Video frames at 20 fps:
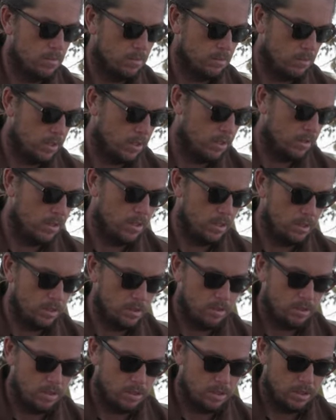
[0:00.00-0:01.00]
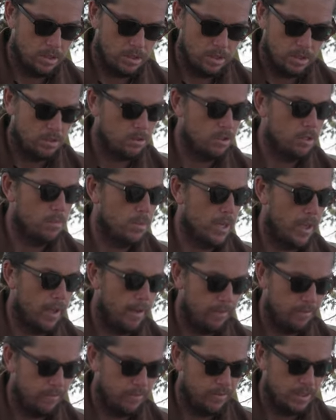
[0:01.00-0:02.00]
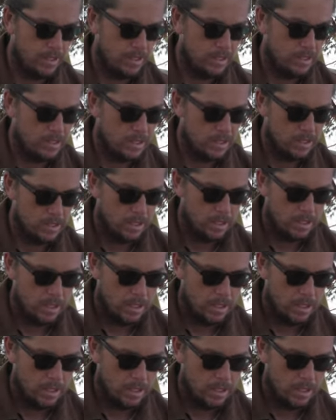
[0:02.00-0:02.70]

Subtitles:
one of the new trimmed down fins,